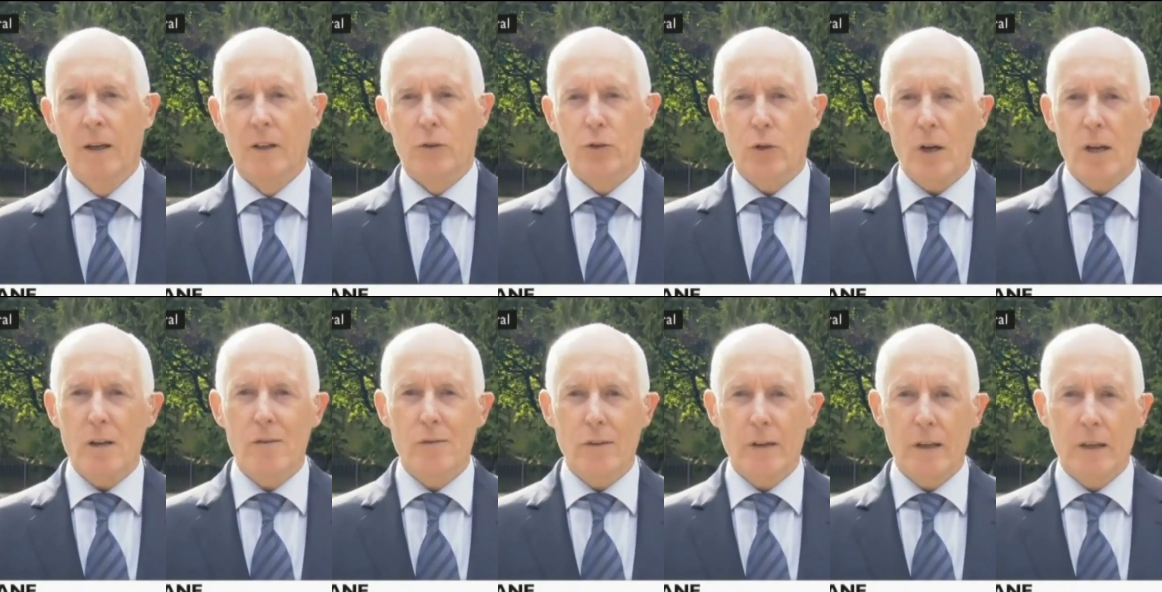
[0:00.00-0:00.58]

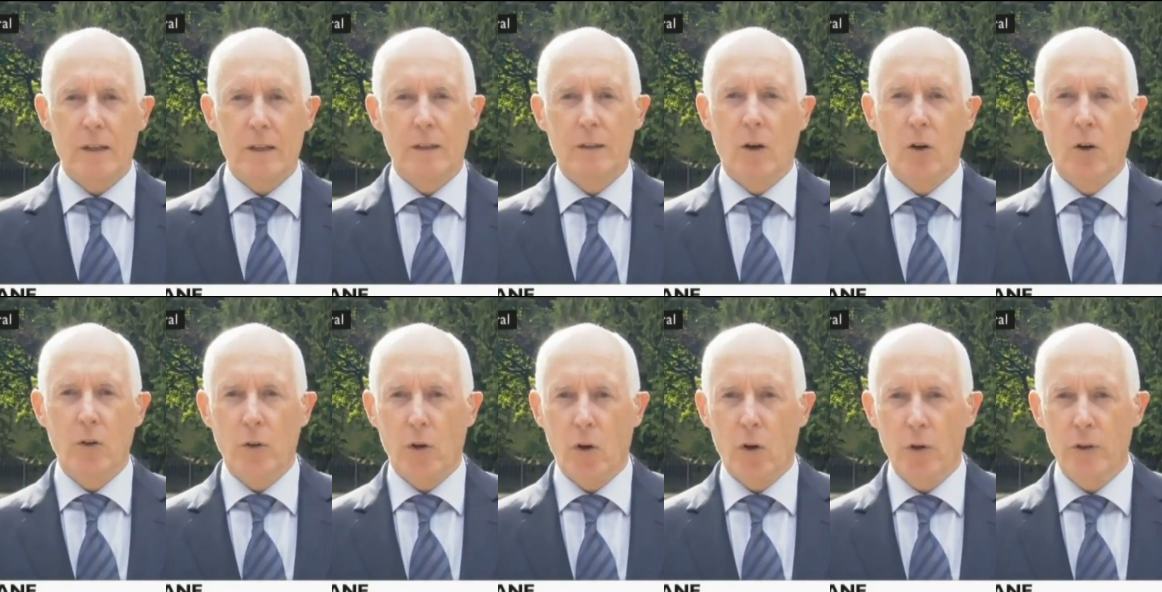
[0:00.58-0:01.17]
driving
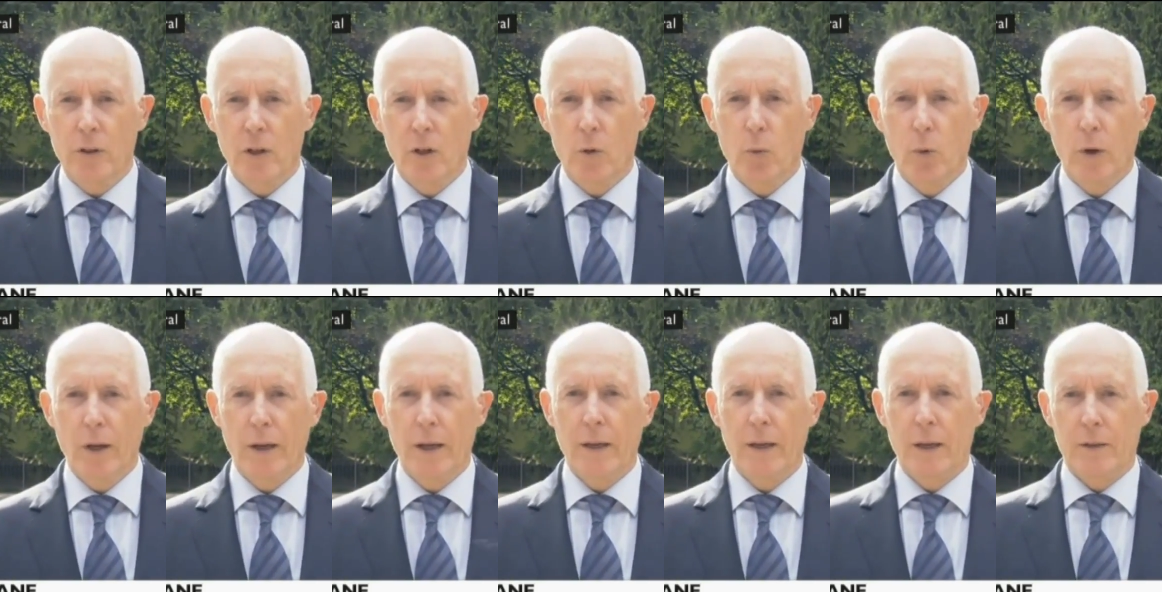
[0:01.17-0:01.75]
on her
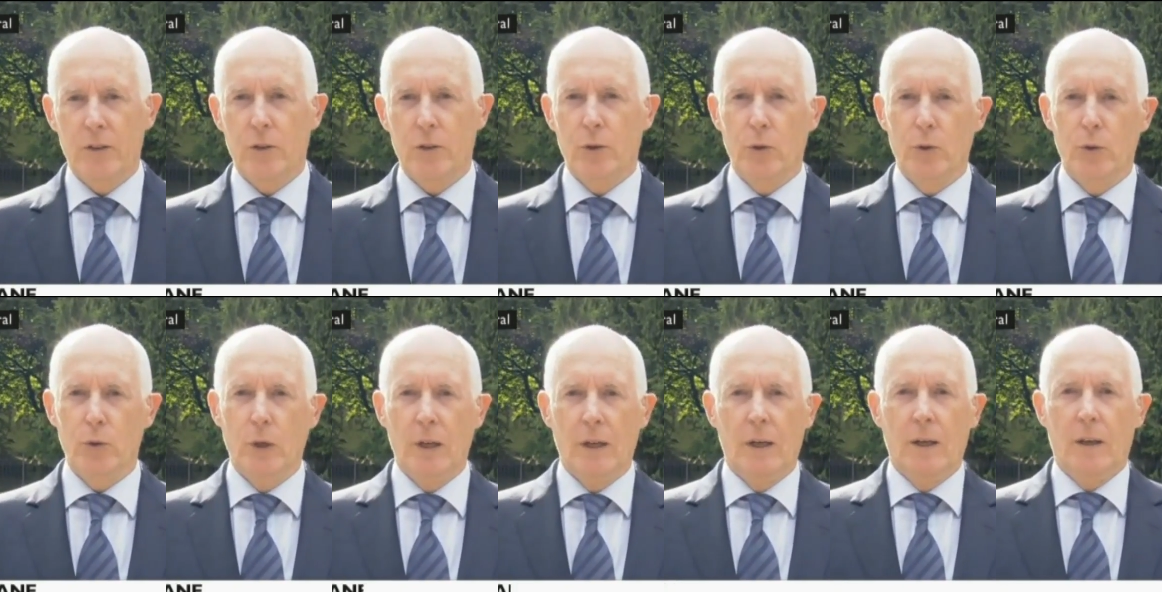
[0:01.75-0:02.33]
way
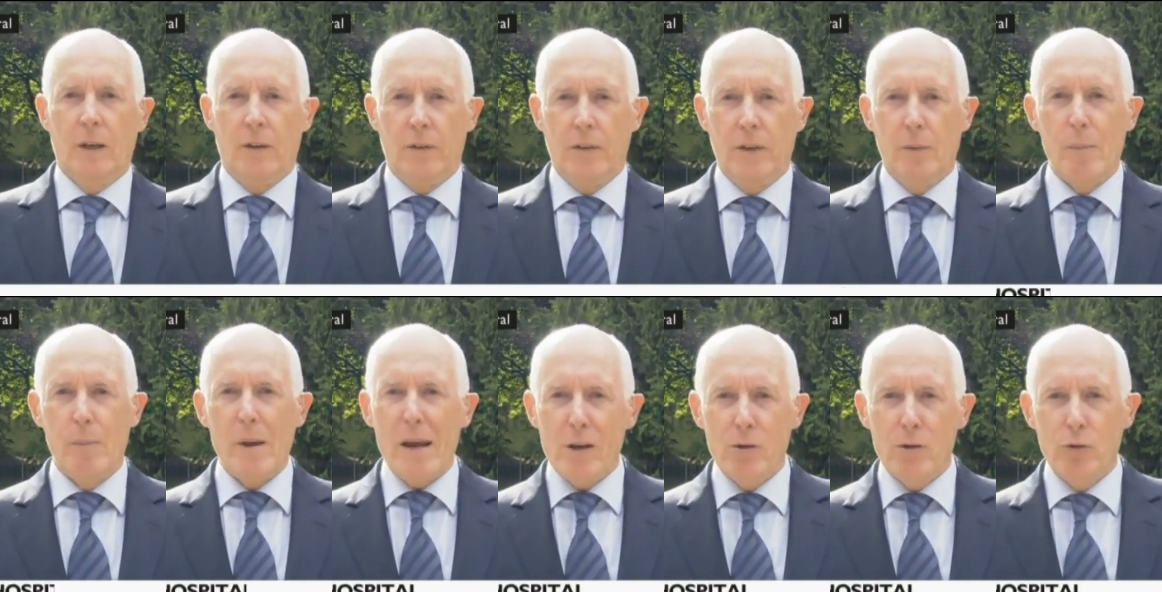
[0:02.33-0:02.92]
to the
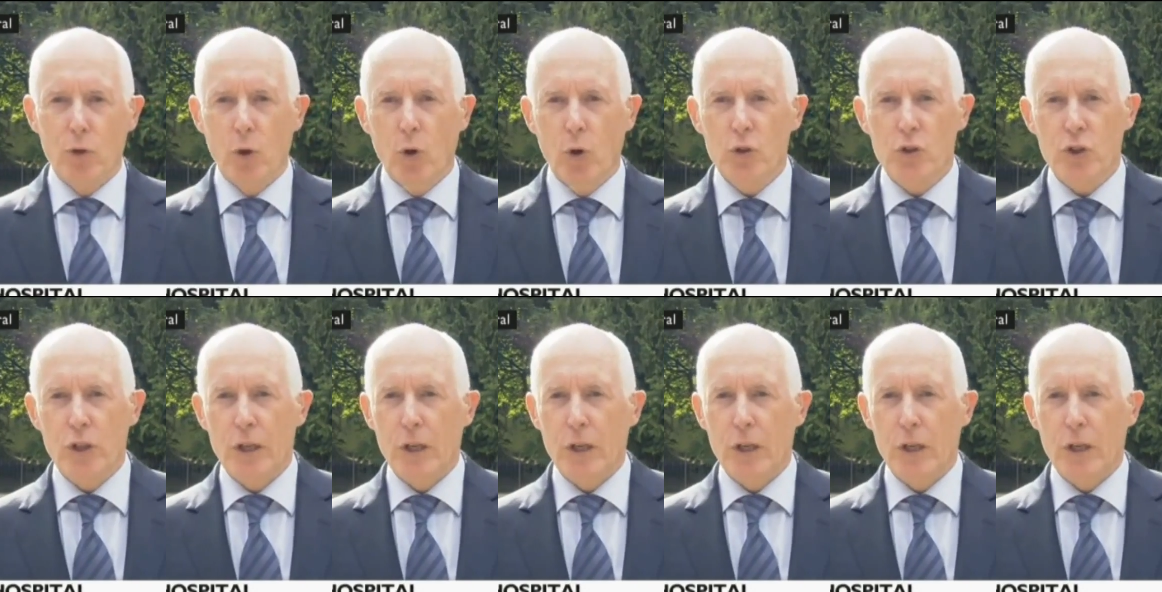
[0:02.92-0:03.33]
main road.